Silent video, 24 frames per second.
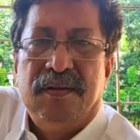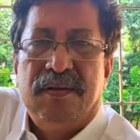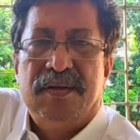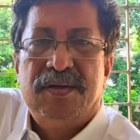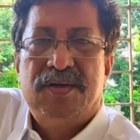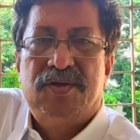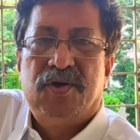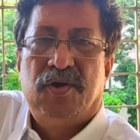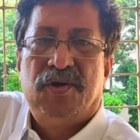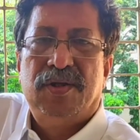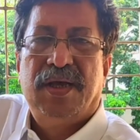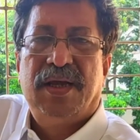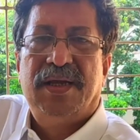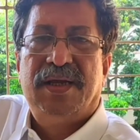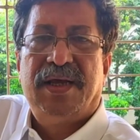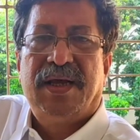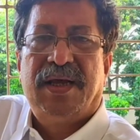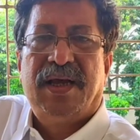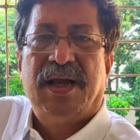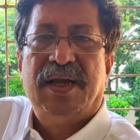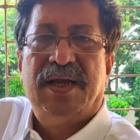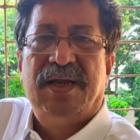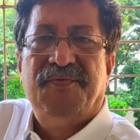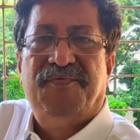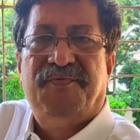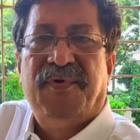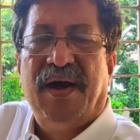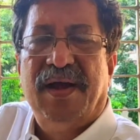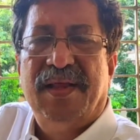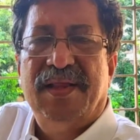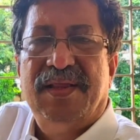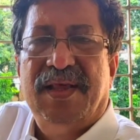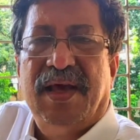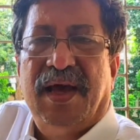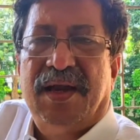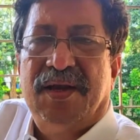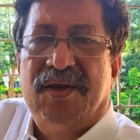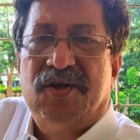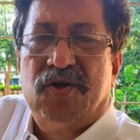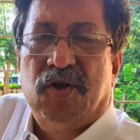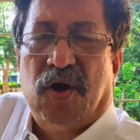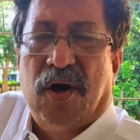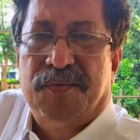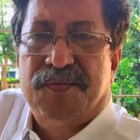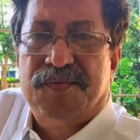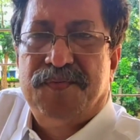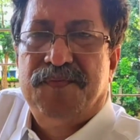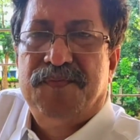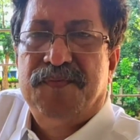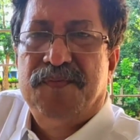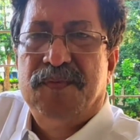so that they can define their job